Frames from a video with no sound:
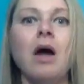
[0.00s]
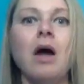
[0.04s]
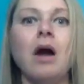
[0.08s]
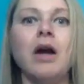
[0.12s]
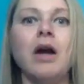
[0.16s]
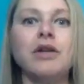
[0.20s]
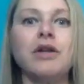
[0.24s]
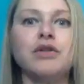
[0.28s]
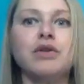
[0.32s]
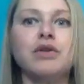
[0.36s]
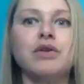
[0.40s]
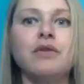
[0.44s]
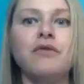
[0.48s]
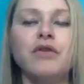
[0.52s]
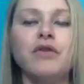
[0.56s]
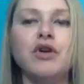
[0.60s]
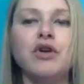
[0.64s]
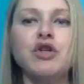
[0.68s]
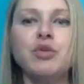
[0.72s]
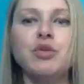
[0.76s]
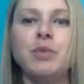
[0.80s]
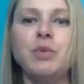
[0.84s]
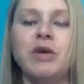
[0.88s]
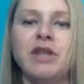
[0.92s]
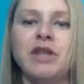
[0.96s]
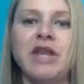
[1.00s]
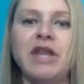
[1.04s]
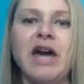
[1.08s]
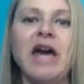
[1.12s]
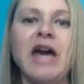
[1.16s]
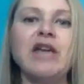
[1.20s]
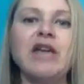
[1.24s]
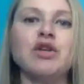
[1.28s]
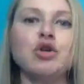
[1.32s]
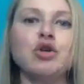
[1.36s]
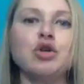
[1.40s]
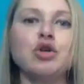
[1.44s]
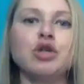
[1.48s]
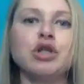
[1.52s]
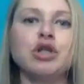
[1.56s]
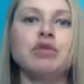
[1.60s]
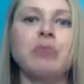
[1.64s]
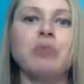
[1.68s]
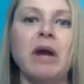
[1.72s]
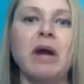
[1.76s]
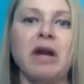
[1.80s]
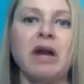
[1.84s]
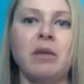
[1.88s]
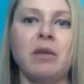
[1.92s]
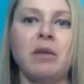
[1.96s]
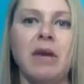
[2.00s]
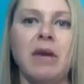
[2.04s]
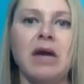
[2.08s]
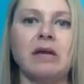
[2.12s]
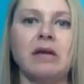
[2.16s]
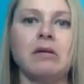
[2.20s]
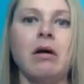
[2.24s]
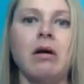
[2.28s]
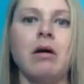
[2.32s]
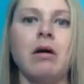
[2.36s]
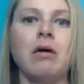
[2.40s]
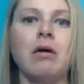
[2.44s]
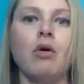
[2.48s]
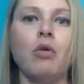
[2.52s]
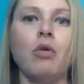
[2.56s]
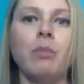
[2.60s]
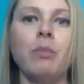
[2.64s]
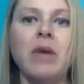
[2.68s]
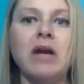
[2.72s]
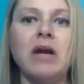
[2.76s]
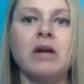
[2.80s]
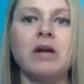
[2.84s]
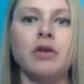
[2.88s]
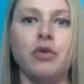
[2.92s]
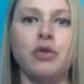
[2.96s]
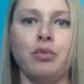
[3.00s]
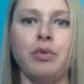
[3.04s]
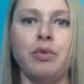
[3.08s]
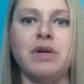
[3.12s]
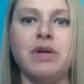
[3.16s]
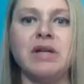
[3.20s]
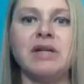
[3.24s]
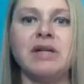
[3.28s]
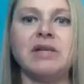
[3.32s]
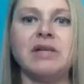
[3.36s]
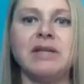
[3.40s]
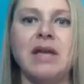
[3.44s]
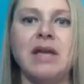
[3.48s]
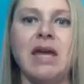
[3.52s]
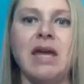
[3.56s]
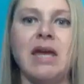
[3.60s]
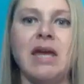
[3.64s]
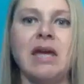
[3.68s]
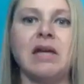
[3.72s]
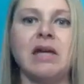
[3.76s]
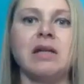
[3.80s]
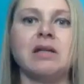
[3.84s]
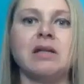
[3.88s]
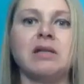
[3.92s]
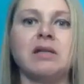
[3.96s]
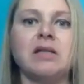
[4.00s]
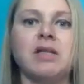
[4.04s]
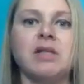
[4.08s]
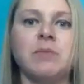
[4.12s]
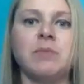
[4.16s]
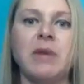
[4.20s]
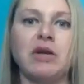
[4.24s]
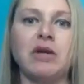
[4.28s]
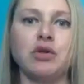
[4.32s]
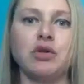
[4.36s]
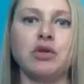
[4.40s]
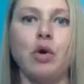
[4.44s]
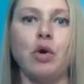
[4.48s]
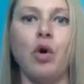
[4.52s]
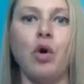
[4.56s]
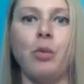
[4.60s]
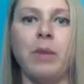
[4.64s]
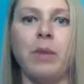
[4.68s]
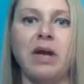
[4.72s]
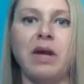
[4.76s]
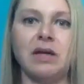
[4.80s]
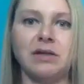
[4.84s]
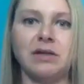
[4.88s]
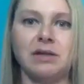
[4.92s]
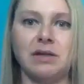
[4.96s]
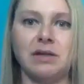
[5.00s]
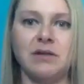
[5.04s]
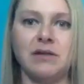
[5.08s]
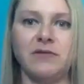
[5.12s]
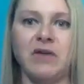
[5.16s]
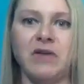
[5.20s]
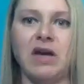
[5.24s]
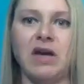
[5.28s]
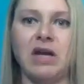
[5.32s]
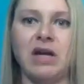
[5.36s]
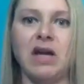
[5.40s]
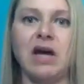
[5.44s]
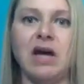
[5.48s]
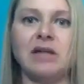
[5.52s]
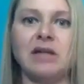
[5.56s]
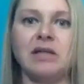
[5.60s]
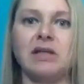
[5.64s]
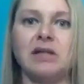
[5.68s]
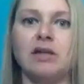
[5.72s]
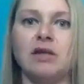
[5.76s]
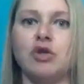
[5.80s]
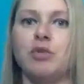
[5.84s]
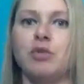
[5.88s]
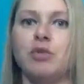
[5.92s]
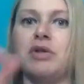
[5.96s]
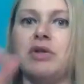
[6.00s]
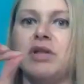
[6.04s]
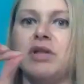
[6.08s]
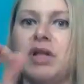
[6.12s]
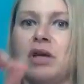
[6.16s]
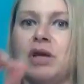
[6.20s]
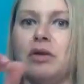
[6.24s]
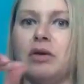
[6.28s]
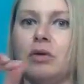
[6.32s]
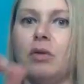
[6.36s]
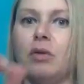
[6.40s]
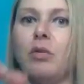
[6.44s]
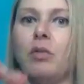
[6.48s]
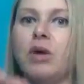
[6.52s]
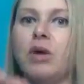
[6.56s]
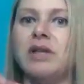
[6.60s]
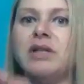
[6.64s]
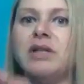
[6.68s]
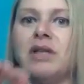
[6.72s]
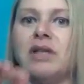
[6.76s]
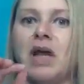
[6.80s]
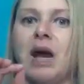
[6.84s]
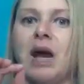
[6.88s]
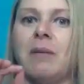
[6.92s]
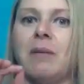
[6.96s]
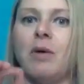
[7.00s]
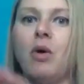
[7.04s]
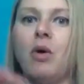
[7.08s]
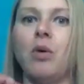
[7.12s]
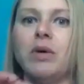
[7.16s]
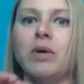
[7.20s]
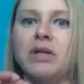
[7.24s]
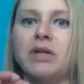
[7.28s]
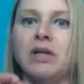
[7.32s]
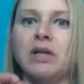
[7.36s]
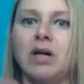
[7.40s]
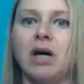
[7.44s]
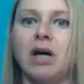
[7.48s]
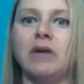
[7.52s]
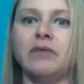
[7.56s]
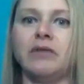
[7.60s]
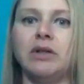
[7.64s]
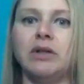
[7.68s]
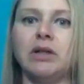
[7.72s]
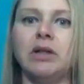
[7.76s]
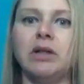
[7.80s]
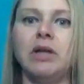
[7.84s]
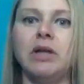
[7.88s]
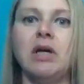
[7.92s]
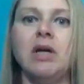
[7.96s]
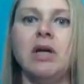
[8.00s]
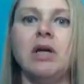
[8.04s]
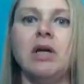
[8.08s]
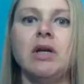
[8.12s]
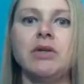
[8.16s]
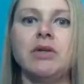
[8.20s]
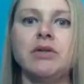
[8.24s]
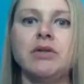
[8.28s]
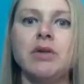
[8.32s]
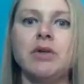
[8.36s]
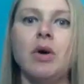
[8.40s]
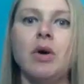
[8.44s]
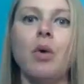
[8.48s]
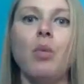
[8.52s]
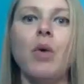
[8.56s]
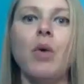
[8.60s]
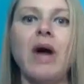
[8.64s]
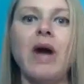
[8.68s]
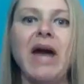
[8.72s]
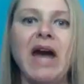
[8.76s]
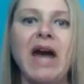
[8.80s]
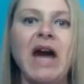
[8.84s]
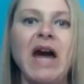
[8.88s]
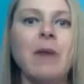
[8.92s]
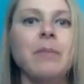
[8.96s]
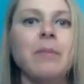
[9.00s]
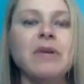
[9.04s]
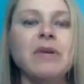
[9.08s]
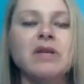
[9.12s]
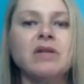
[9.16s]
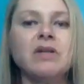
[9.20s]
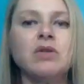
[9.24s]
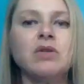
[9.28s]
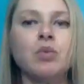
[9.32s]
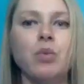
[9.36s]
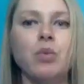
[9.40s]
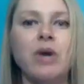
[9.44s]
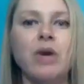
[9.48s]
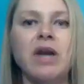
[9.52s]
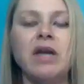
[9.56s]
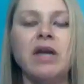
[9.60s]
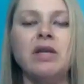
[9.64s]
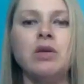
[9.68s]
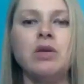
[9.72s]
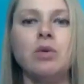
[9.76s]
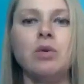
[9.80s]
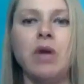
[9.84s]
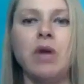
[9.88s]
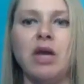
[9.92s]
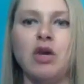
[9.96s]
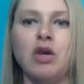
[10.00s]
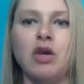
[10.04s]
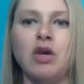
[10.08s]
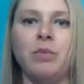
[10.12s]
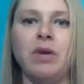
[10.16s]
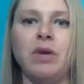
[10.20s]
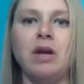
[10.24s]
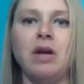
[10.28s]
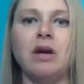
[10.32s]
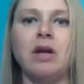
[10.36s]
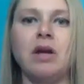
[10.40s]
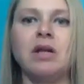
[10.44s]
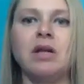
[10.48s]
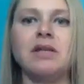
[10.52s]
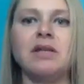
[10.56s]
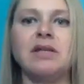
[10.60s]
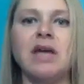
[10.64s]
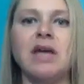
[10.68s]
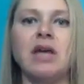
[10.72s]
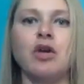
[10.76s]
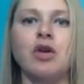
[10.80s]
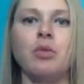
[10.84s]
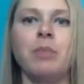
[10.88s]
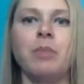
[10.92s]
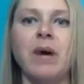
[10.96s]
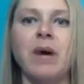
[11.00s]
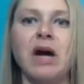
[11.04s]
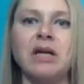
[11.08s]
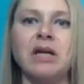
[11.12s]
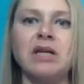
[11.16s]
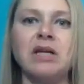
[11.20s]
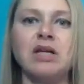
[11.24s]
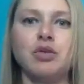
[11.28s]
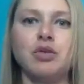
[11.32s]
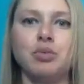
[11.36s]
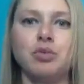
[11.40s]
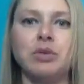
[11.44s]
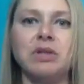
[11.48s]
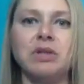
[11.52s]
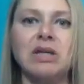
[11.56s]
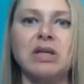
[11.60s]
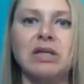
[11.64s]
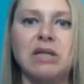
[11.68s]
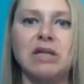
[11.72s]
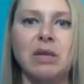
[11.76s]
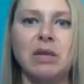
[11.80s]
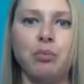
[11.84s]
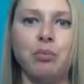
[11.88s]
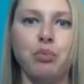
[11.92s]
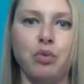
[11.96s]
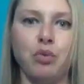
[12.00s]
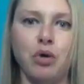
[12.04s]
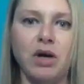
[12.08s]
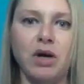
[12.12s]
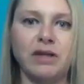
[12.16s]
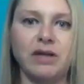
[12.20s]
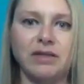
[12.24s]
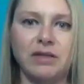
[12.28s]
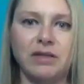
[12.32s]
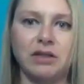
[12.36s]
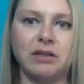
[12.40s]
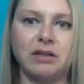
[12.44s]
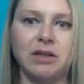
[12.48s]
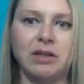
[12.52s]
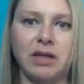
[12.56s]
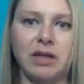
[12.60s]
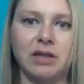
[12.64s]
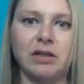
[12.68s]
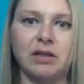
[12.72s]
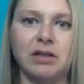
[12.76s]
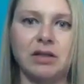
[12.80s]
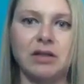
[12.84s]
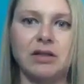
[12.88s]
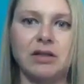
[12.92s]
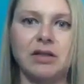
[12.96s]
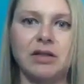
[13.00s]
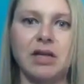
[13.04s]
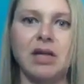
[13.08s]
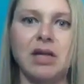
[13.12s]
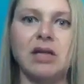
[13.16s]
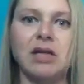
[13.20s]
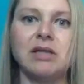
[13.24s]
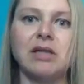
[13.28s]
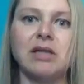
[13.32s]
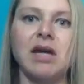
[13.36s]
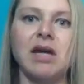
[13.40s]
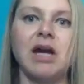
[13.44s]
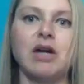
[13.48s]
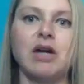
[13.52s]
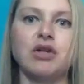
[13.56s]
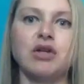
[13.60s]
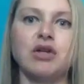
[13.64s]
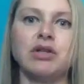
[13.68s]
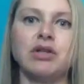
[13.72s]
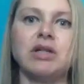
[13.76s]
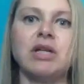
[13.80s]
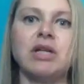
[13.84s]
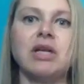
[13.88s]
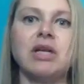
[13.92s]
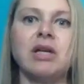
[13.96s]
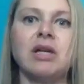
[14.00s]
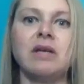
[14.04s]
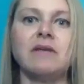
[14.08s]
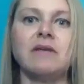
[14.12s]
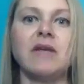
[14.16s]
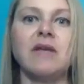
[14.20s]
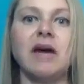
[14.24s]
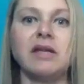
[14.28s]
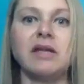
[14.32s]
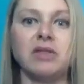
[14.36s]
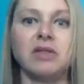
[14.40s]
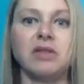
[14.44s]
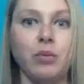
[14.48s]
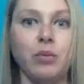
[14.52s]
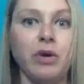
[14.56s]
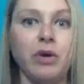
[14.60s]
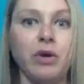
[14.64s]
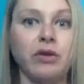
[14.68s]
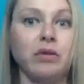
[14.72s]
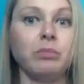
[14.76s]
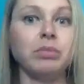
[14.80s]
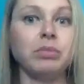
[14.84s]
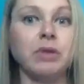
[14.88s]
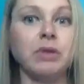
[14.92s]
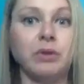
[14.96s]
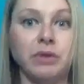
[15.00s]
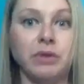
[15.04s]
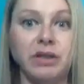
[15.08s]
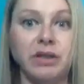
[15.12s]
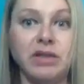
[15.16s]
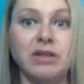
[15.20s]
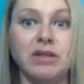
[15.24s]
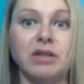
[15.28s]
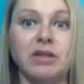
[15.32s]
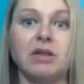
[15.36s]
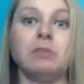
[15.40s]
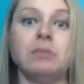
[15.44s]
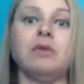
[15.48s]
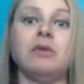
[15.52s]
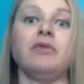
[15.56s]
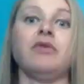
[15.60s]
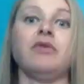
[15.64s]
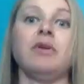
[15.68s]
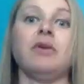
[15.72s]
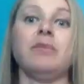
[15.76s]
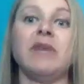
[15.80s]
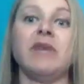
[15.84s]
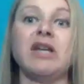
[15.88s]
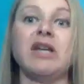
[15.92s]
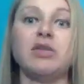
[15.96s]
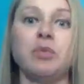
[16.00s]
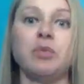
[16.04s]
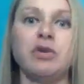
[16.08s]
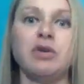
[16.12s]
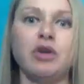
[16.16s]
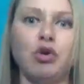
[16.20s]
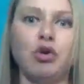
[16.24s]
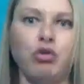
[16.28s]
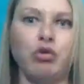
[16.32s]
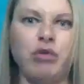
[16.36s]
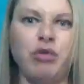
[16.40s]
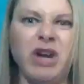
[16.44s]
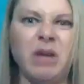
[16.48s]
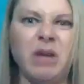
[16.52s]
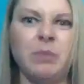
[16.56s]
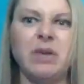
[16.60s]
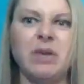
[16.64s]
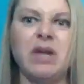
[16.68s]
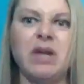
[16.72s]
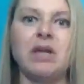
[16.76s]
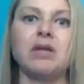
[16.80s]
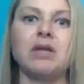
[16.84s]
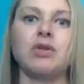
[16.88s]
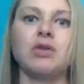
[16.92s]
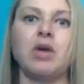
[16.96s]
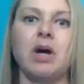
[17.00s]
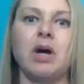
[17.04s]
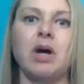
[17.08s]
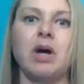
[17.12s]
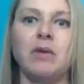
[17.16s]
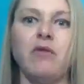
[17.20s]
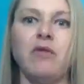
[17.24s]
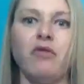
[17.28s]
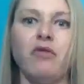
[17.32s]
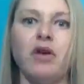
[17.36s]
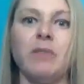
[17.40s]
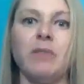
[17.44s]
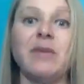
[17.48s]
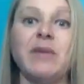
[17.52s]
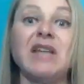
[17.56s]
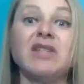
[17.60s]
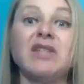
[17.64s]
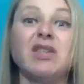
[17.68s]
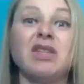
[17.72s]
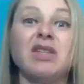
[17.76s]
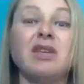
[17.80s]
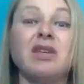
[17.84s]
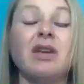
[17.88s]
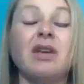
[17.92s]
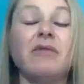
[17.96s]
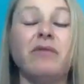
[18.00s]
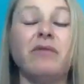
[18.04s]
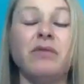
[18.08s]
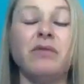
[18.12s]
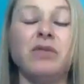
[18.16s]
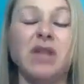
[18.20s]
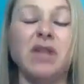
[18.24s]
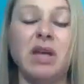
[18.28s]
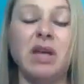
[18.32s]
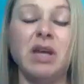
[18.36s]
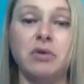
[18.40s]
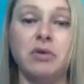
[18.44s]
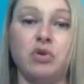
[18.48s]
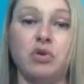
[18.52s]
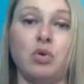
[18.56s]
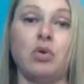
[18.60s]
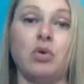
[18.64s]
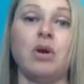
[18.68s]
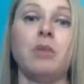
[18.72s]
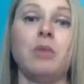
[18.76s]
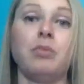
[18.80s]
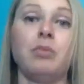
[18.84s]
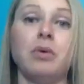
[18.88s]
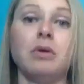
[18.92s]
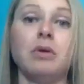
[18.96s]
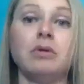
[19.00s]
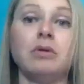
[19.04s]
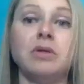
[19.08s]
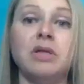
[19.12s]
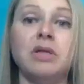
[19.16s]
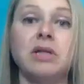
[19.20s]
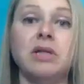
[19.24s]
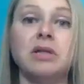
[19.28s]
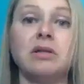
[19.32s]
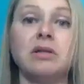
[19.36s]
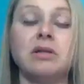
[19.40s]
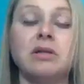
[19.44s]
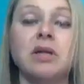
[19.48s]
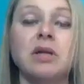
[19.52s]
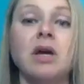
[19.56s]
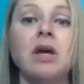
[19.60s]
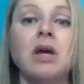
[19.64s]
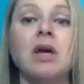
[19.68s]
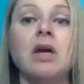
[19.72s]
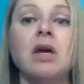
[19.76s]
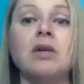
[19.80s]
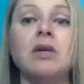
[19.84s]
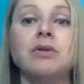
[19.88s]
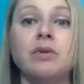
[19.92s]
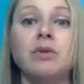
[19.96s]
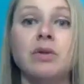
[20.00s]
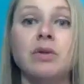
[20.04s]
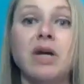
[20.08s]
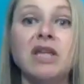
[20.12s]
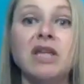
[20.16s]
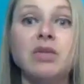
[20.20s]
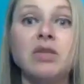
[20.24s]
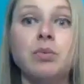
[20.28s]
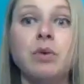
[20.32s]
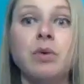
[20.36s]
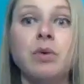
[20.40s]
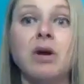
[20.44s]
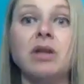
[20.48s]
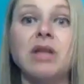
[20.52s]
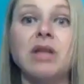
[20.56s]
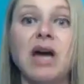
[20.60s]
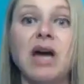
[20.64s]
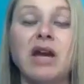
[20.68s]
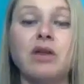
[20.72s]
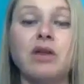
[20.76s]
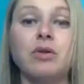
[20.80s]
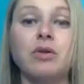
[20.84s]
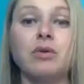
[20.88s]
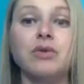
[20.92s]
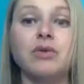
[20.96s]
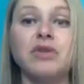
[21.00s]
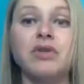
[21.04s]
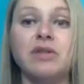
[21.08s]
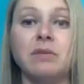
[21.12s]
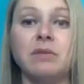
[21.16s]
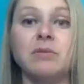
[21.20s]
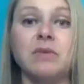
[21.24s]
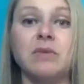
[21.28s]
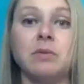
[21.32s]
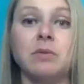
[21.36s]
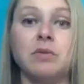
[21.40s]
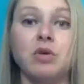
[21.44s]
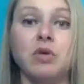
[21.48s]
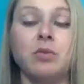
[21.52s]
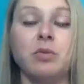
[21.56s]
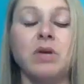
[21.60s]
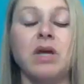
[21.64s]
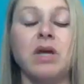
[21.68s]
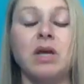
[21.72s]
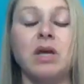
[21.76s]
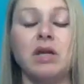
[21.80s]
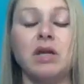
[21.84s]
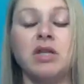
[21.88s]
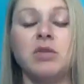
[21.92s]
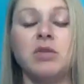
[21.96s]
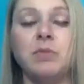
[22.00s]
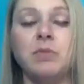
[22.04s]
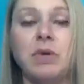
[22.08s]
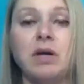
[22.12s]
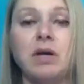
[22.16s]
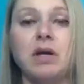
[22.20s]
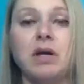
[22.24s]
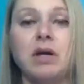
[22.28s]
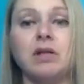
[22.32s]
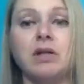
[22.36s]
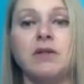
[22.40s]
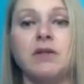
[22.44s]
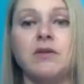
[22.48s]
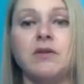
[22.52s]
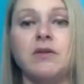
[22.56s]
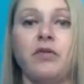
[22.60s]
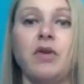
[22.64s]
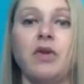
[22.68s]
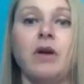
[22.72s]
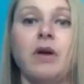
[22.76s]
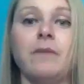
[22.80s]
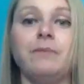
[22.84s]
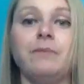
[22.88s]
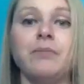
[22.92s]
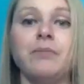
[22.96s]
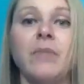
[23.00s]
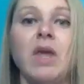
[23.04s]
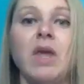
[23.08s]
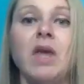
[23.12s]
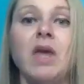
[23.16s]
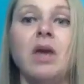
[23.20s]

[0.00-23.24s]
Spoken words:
All right, so the first one that I usually recommend are omega-3s and special omega-6 fatty acids. There's particular ones that I'm going to cover. So what happens when you get your period is that your body is releasing prostaglandins, and it's actually, that's where the bloating is coming from. That's where the cramping is coming from. That's the inflammatory proteins. So that's where a lot of those symptoms are being experienced from.